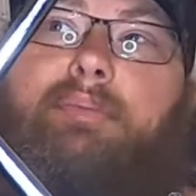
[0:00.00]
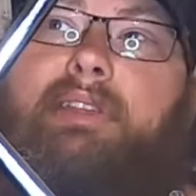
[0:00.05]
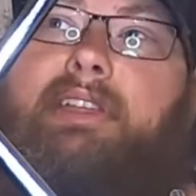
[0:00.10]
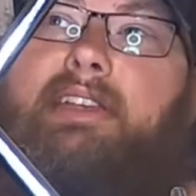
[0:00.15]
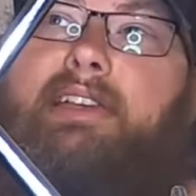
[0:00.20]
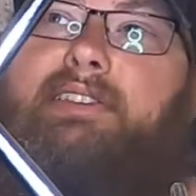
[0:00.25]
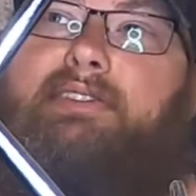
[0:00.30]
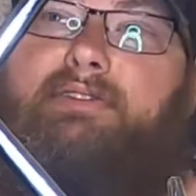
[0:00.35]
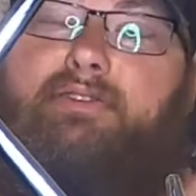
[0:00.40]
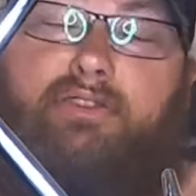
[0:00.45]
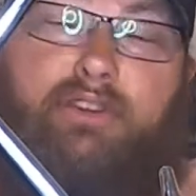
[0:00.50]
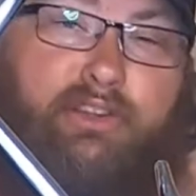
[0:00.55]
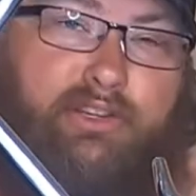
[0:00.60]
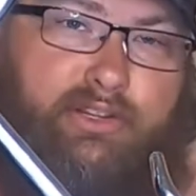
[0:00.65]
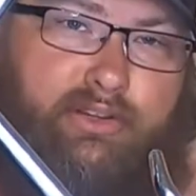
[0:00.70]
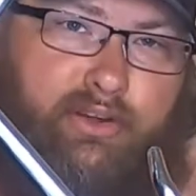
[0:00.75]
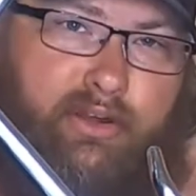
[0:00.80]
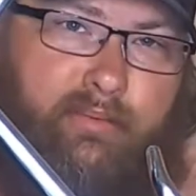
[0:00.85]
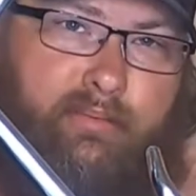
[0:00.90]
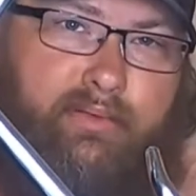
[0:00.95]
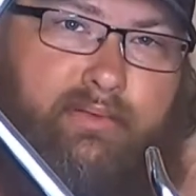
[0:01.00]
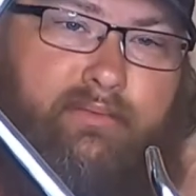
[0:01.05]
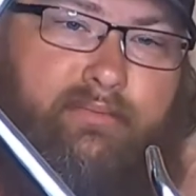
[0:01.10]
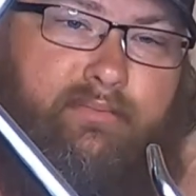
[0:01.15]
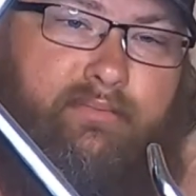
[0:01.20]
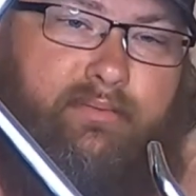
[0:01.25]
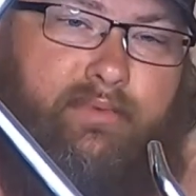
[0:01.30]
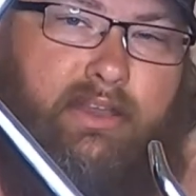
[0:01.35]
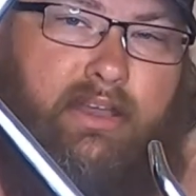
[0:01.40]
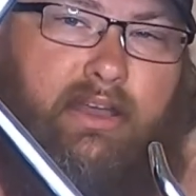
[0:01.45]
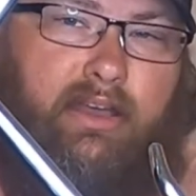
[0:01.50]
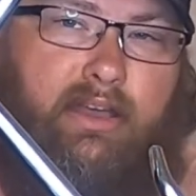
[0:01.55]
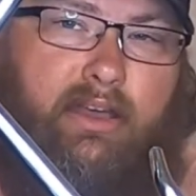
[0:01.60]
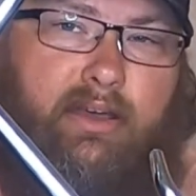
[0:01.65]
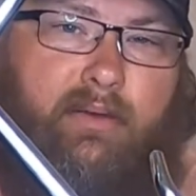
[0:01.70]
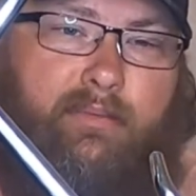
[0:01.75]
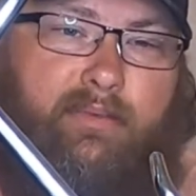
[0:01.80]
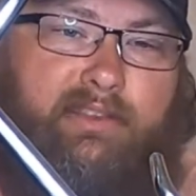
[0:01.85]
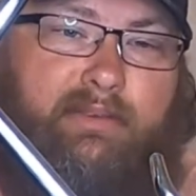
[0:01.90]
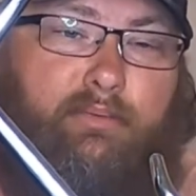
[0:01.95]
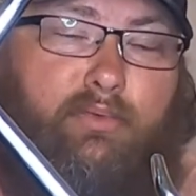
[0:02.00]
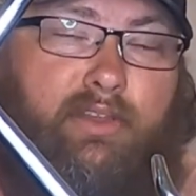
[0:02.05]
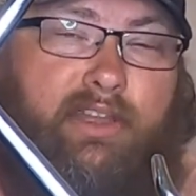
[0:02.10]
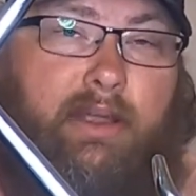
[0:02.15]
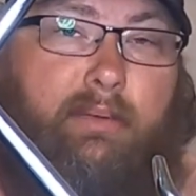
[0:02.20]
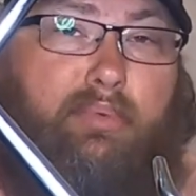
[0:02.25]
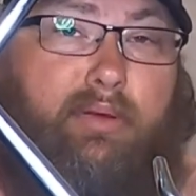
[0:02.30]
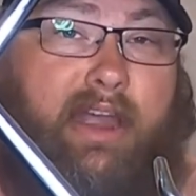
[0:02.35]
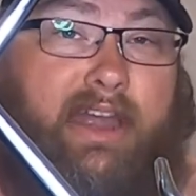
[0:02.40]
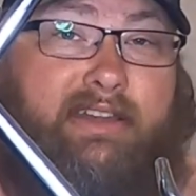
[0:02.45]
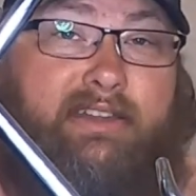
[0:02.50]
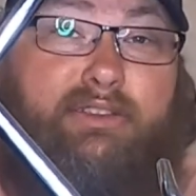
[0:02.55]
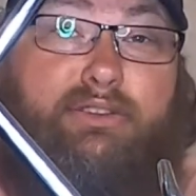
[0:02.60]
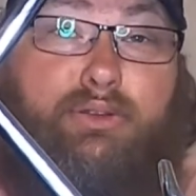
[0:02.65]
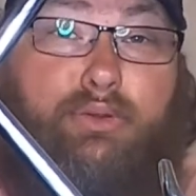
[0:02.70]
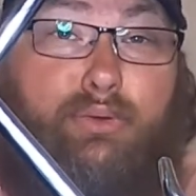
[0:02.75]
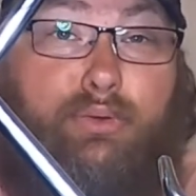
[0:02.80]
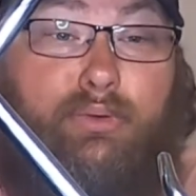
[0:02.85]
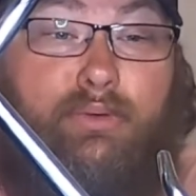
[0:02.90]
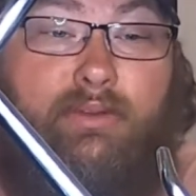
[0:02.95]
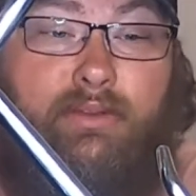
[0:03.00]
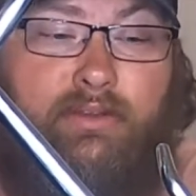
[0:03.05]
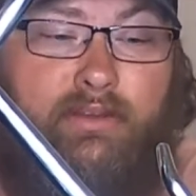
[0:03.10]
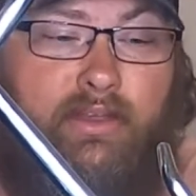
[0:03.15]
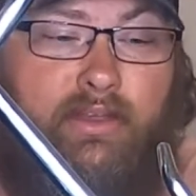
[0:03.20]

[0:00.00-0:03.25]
because they're not sharp. It's more like a practice tool.